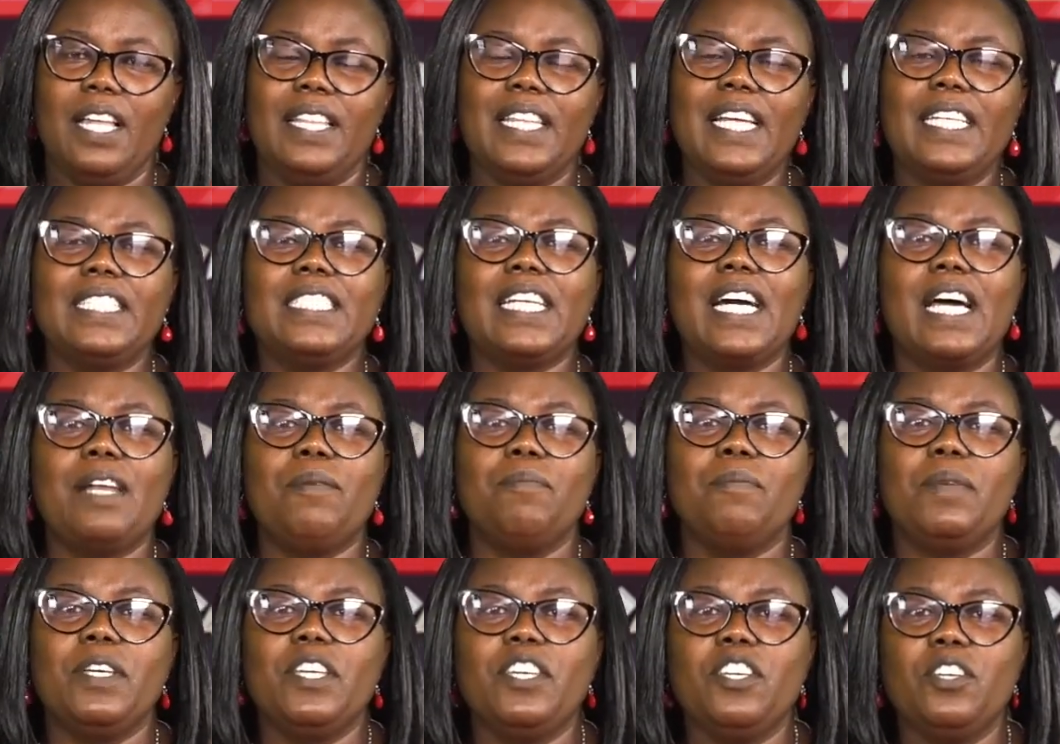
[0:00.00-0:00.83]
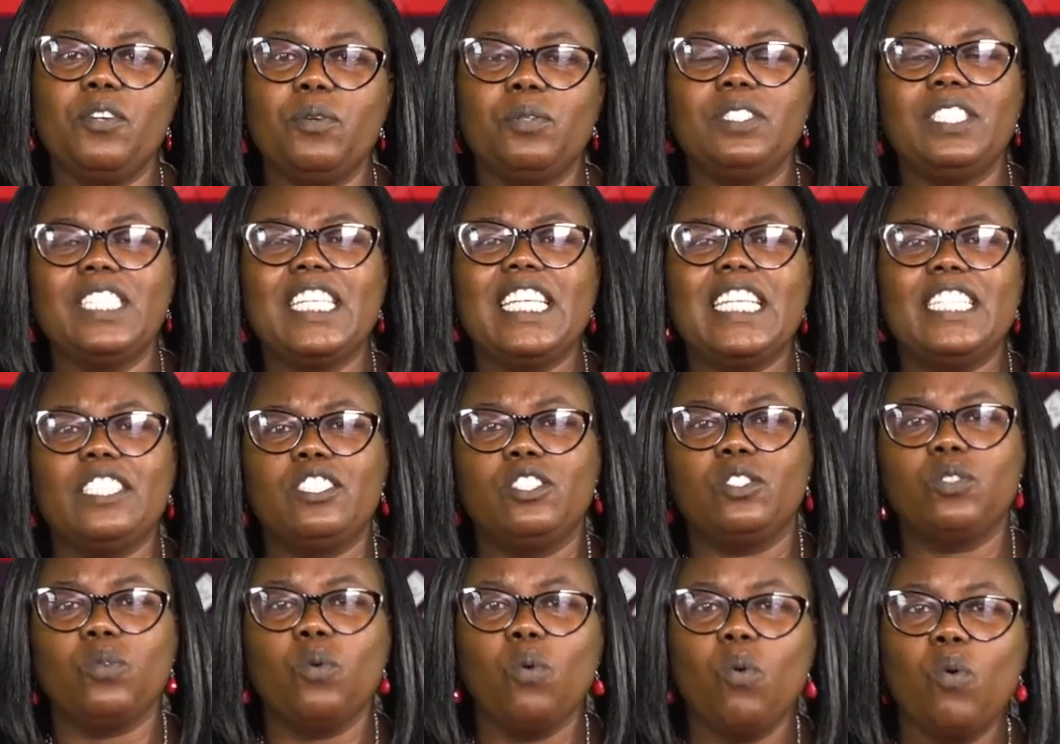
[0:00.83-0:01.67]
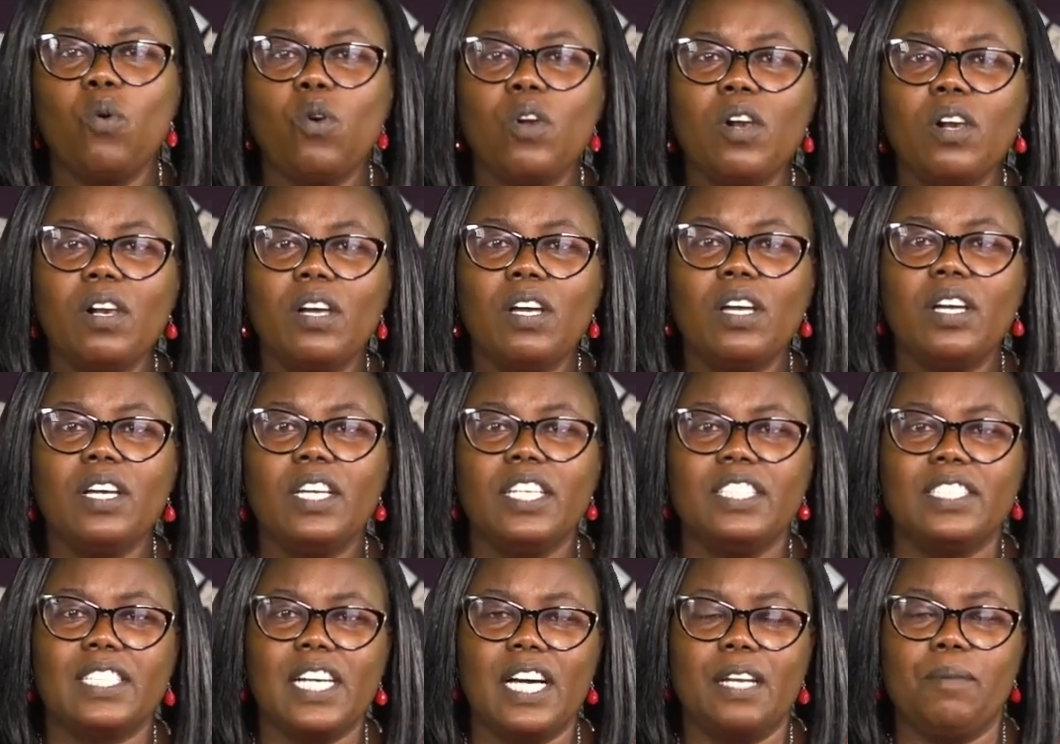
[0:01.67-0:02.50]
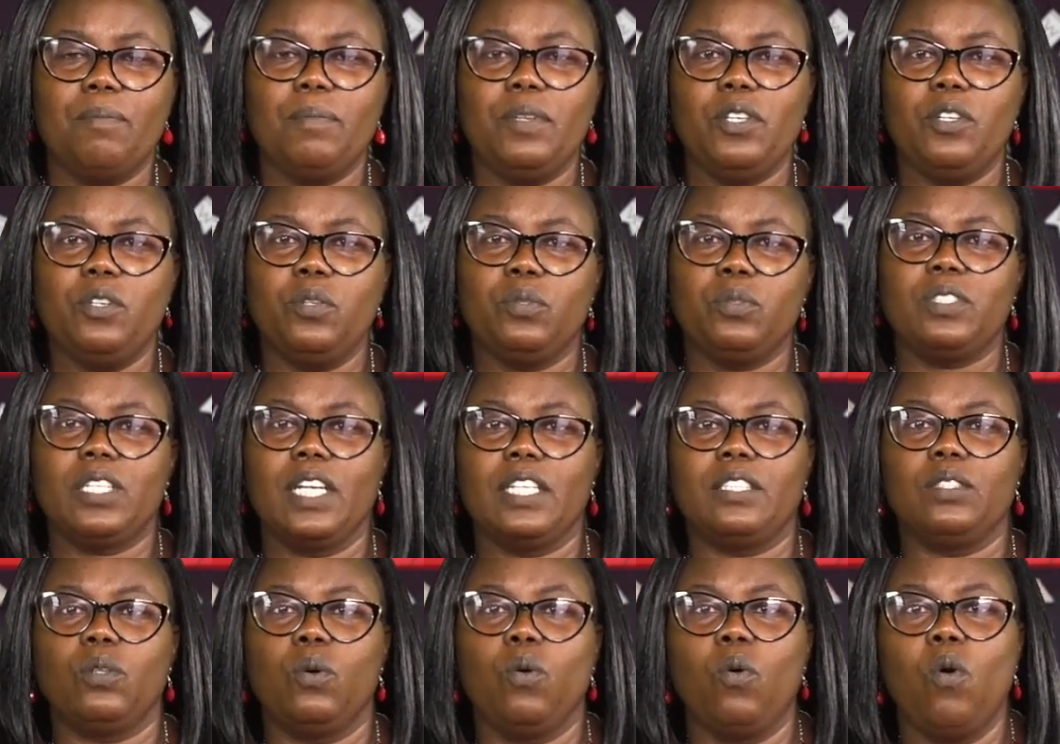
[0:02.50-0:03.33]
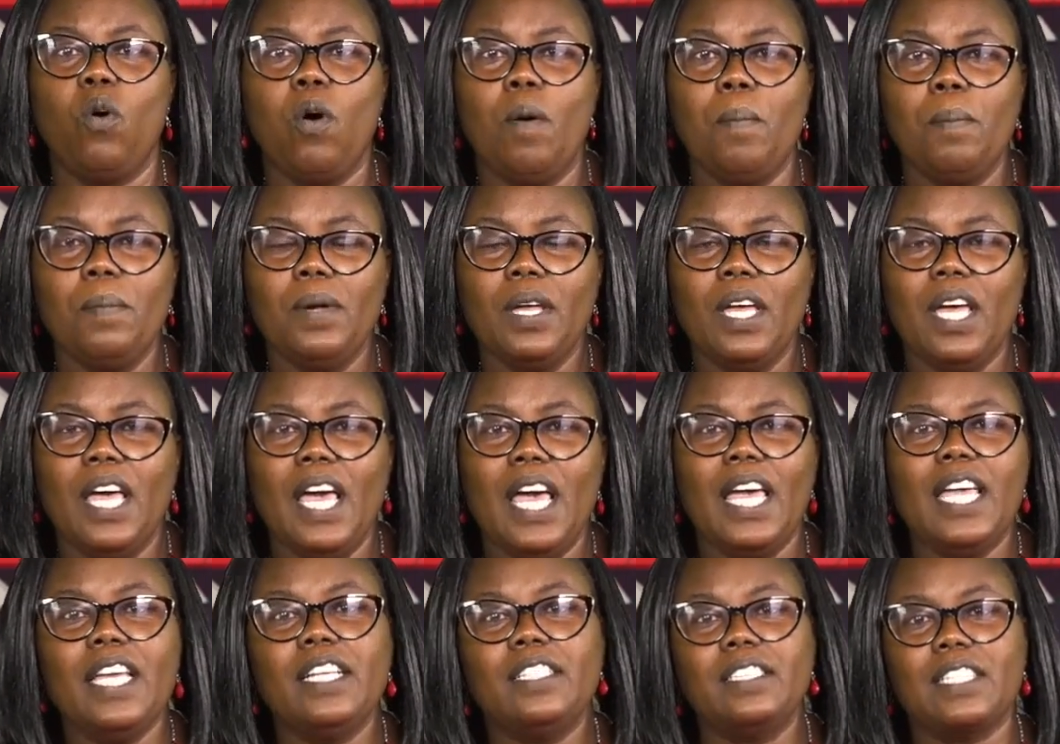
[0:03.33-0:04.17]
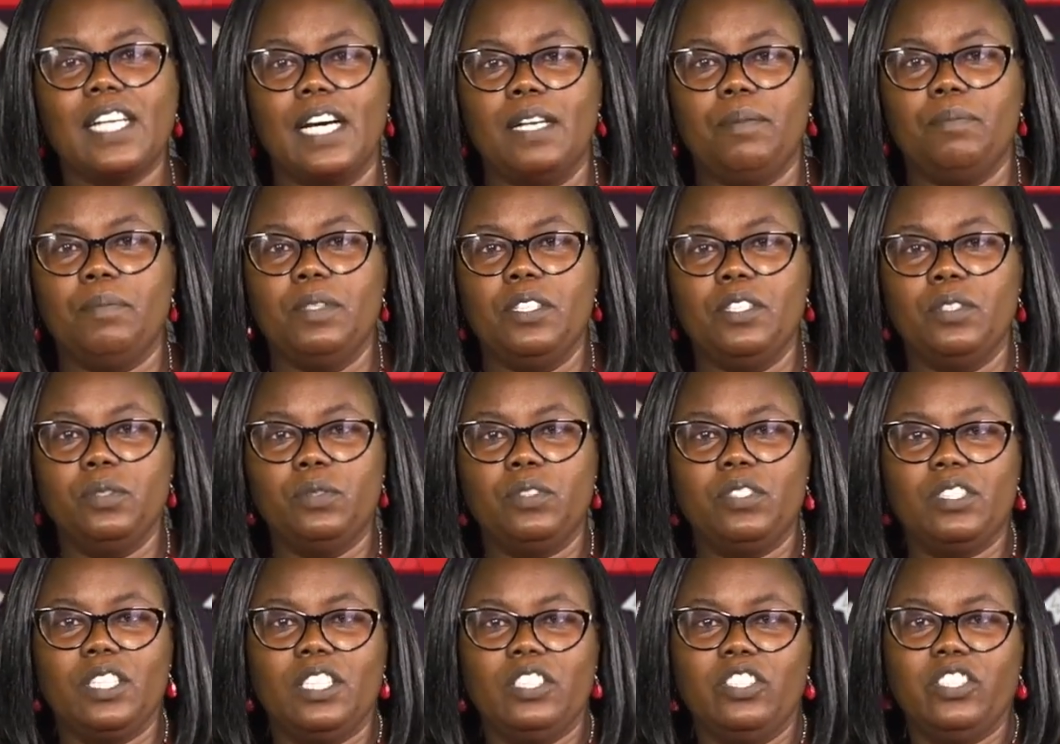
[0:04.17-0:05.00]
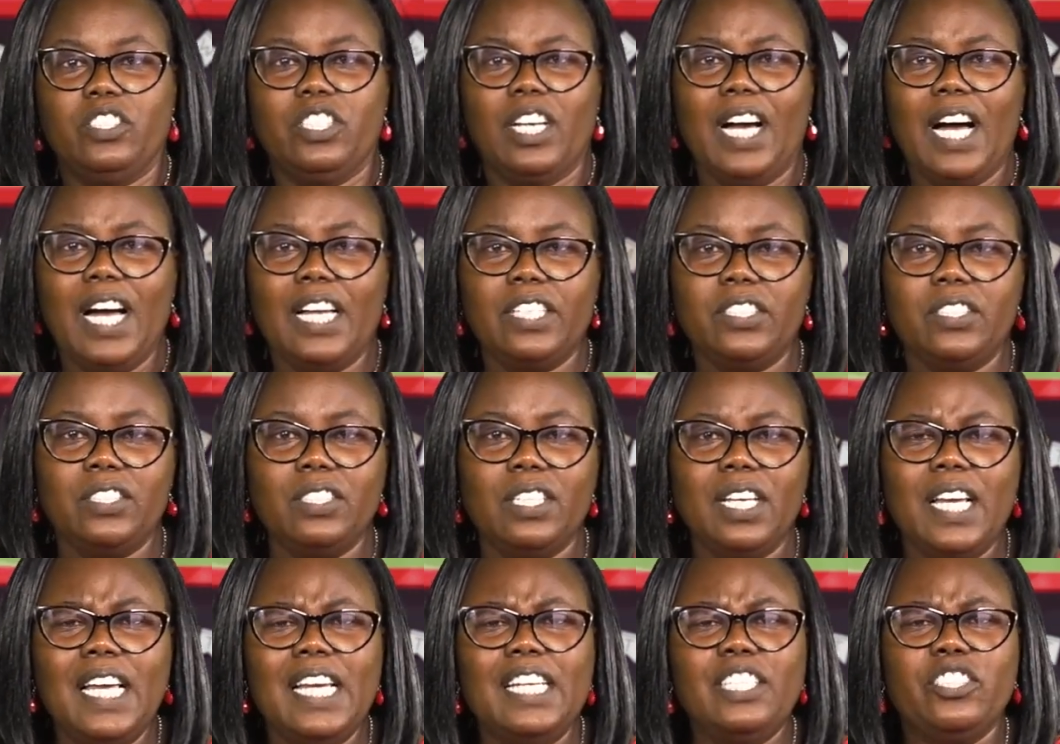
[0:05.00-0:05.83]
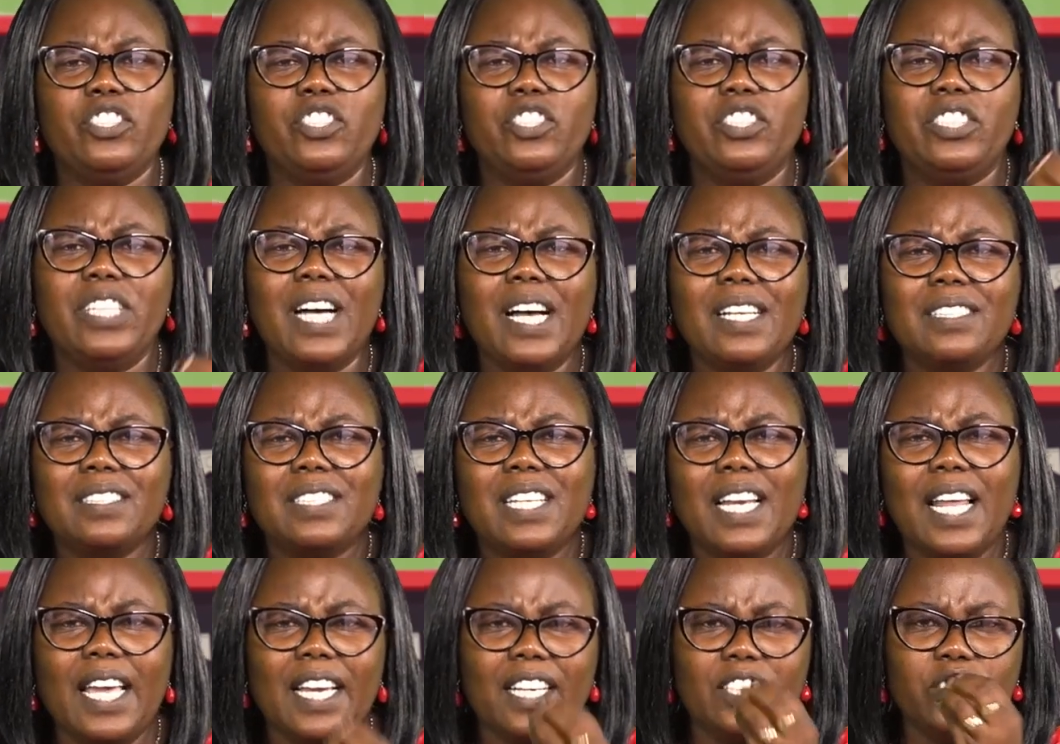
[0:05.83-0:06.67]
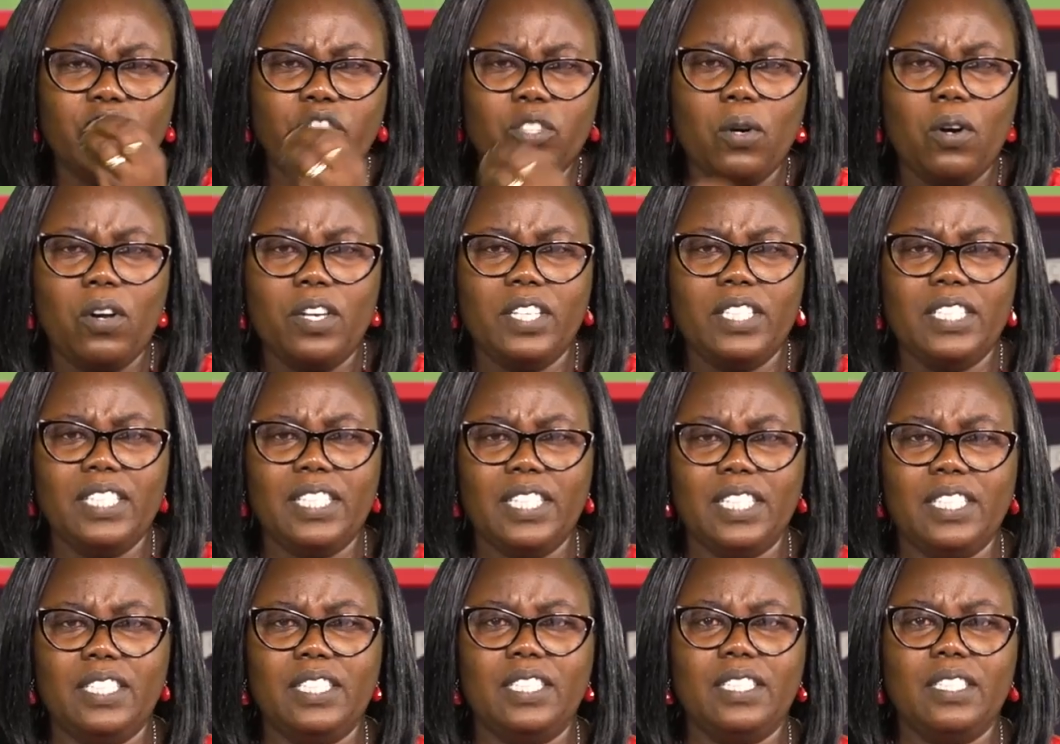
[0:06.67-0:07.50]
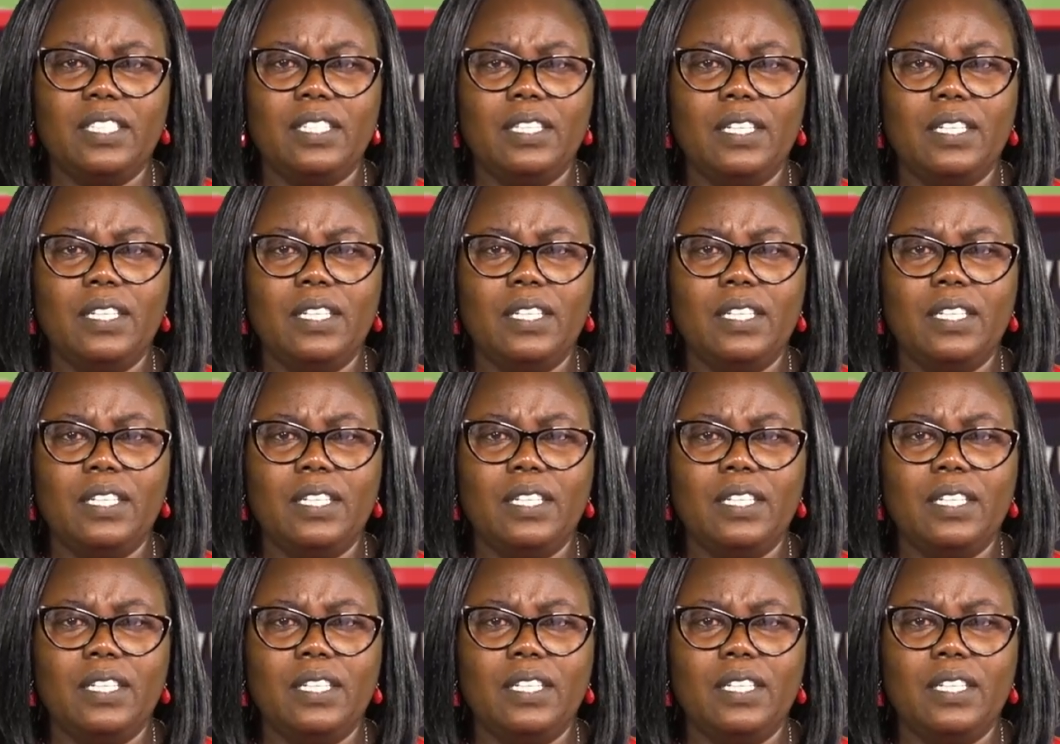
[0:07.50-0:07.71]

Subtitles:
that can be used in school, it can be used at home, it can be used in church, just like Joy did.